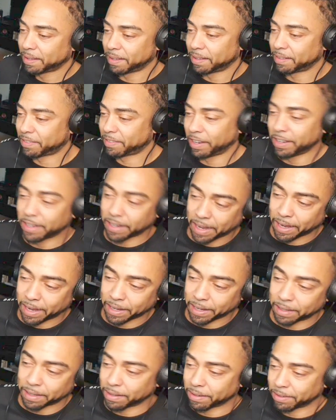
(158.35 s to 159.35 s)
a stunt
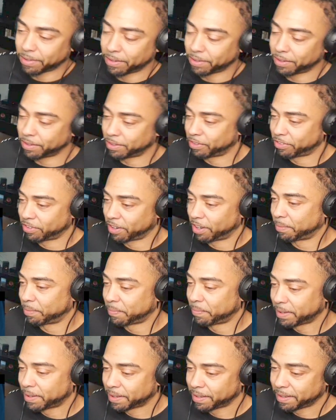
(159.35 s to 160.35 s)
guy on the
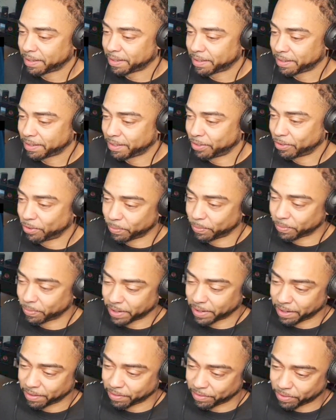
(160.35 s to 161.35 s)
job. You know what I'm
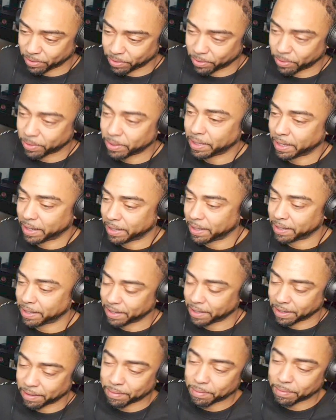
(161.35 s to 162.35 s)
saying? So, yeah.